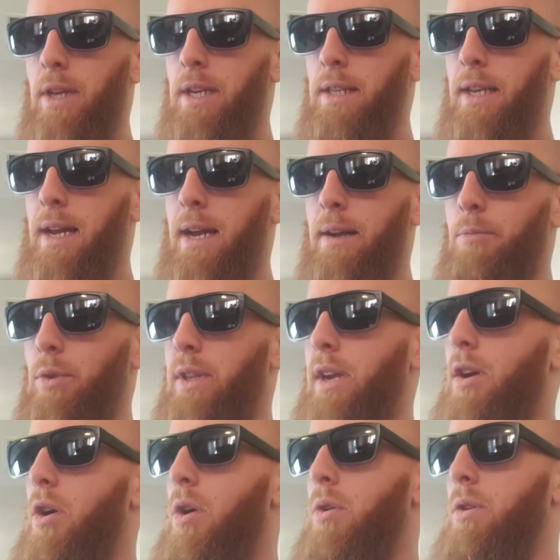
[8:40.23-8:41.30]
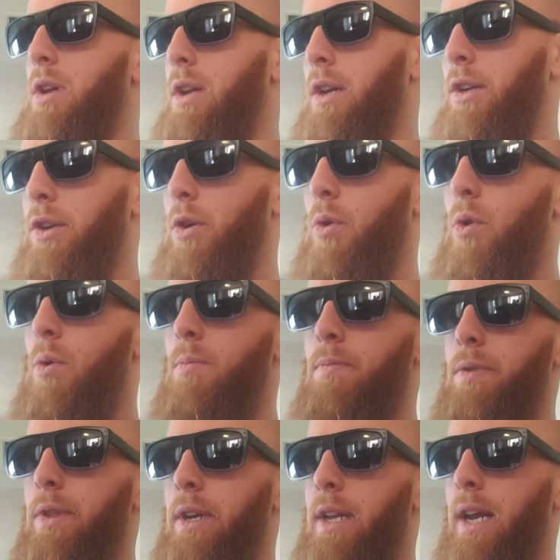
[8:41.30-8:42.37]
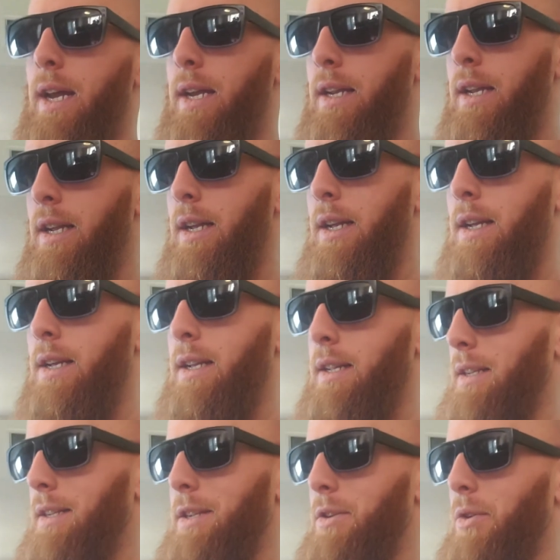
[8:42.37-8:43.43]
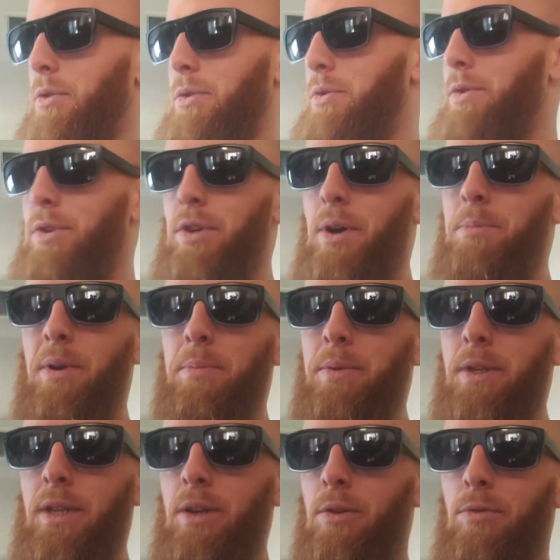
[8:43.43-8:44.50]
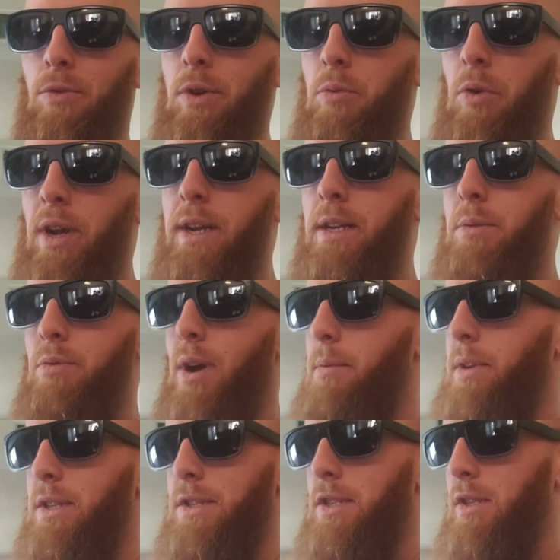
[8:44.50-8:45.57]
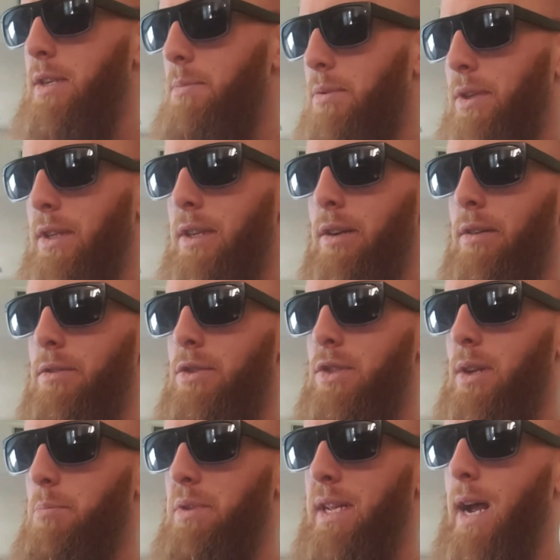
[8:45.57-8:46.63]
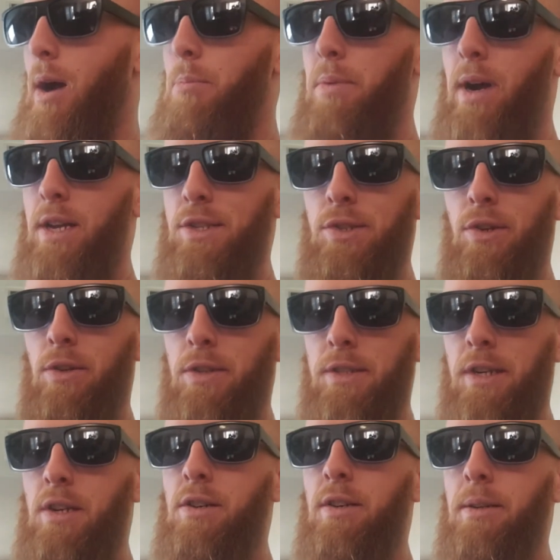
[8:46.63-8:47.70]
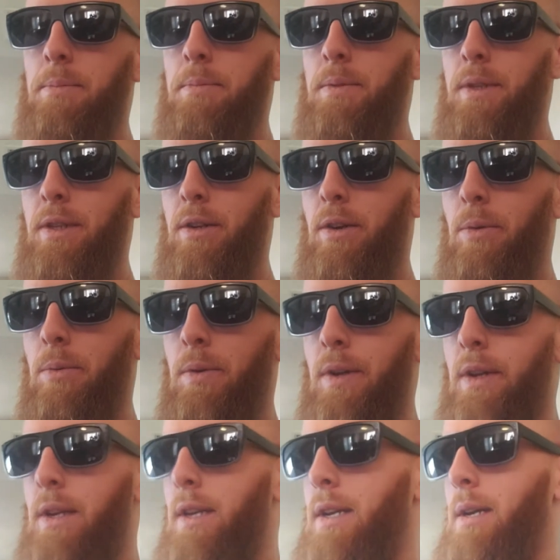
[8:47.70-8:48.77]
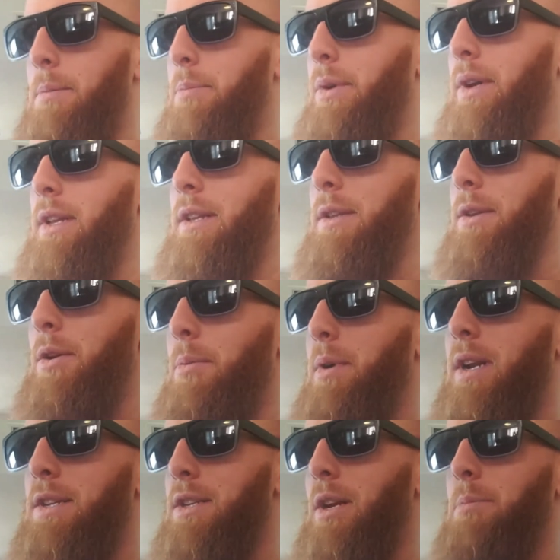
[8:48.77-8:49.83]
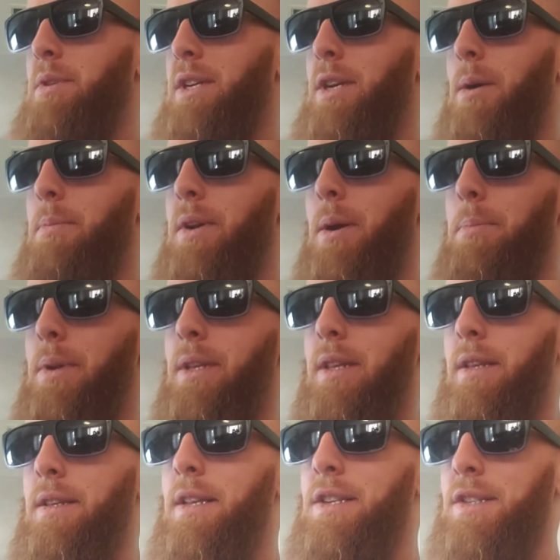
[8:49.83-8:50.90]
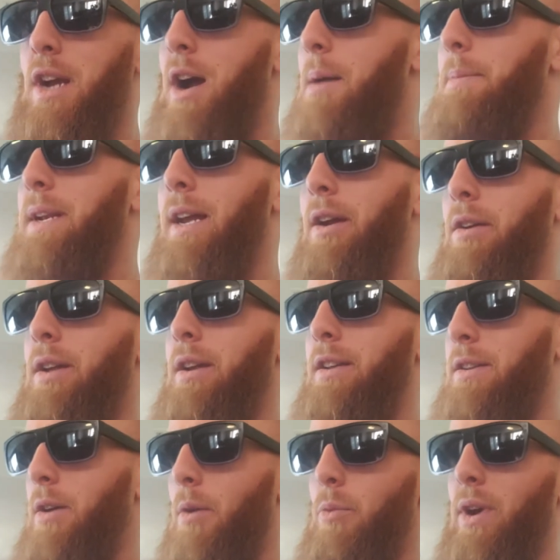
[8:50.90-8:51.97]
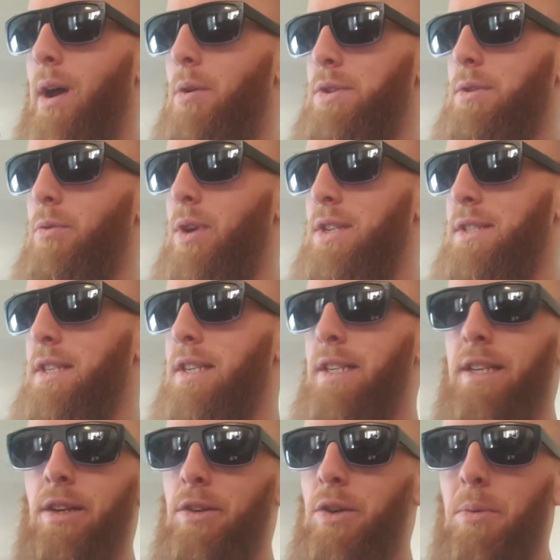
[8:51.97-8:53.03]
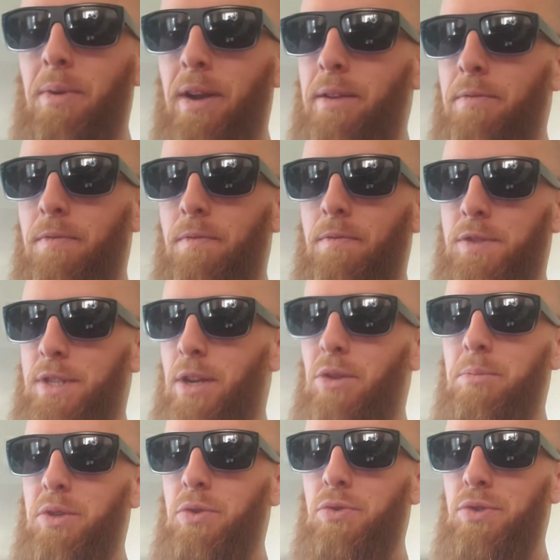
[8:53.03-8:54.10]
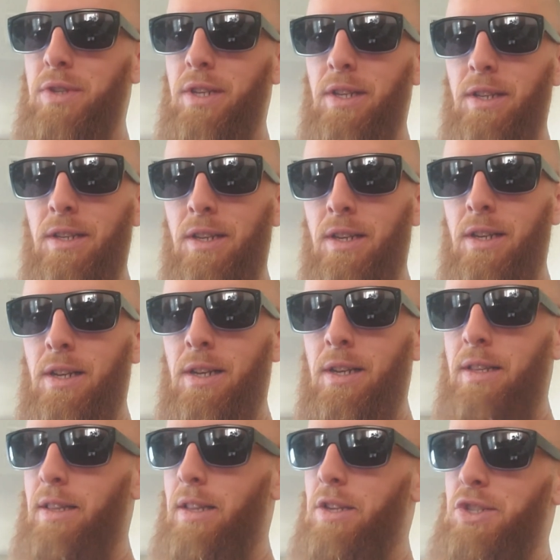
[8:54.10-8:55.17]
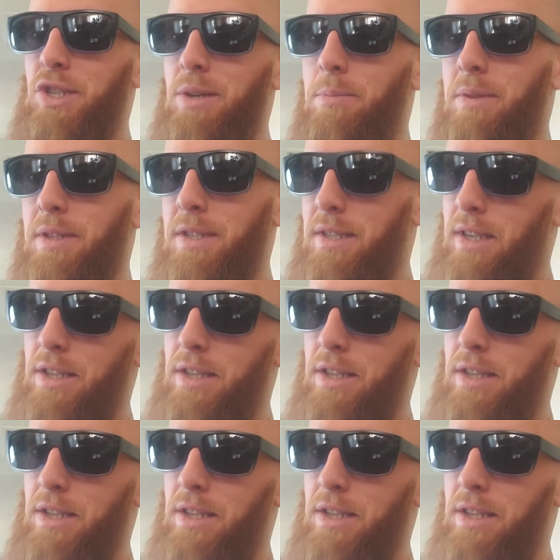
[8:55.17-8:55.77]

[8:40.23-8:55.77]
like that, when they all go home for the day, you know, you can come up in here free reign. You probably could sleep in here. You're just gonna be out by a certain time, you know. But nobody's gonna be coming up in this common area. You know, when I was a resident here, nobody seldom used it. The gym is